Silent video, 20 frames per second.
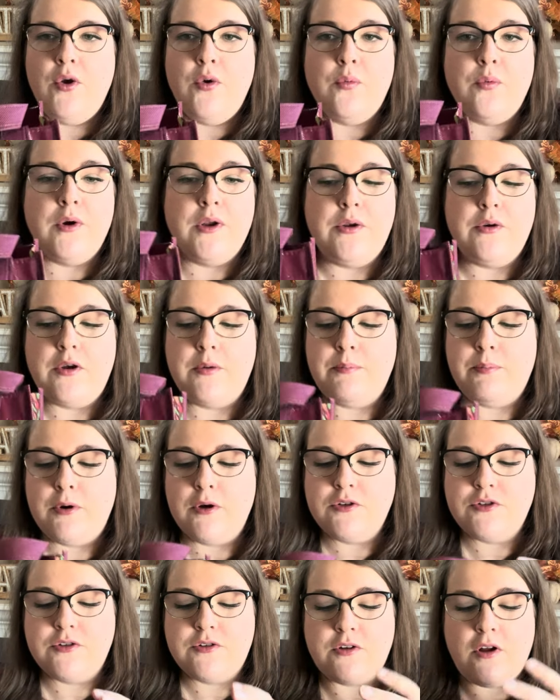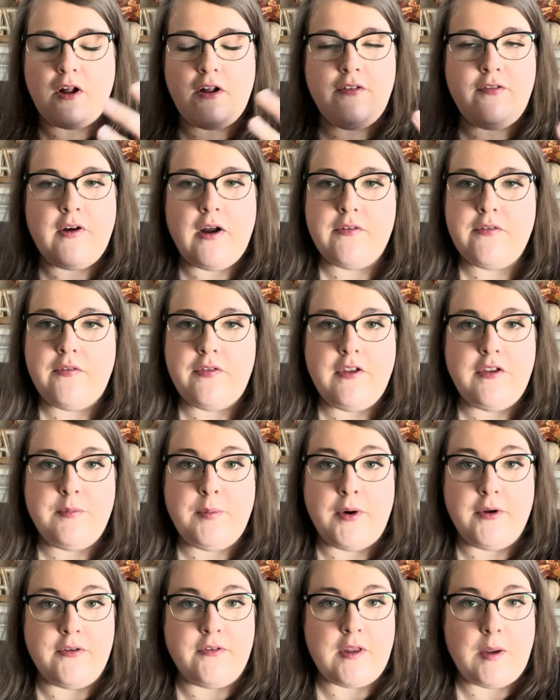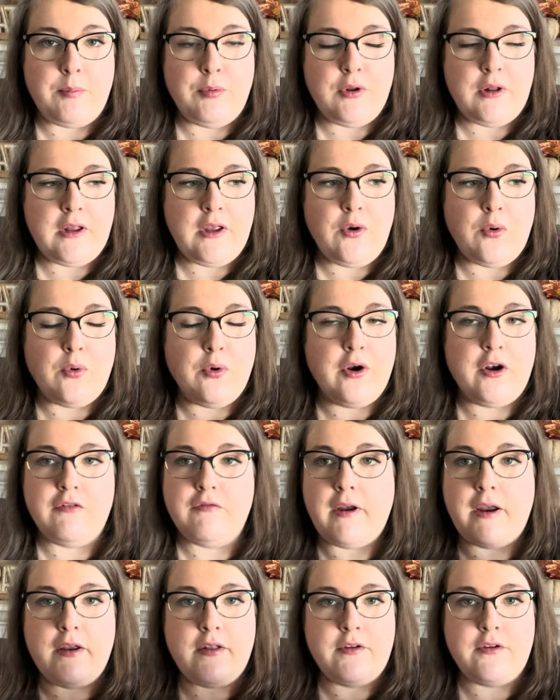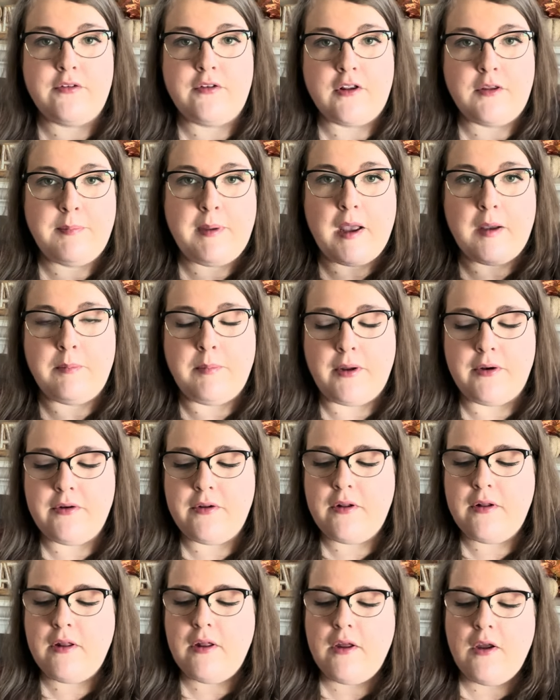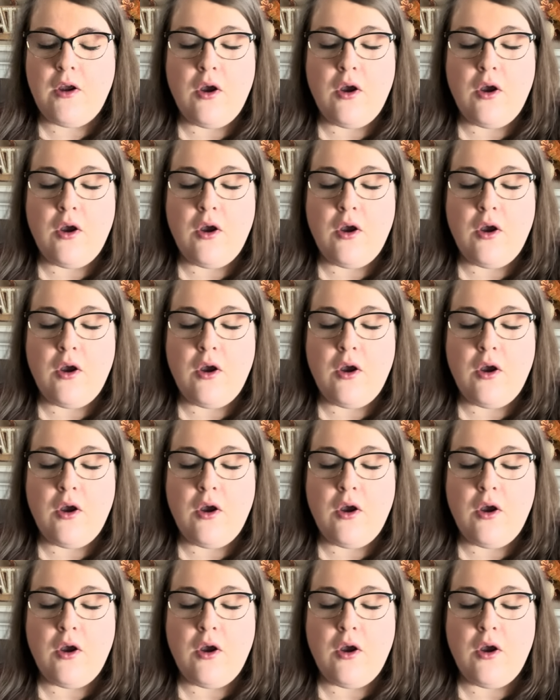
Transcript: where you can purchase all five of these bars separately or in a regular six pack bundle,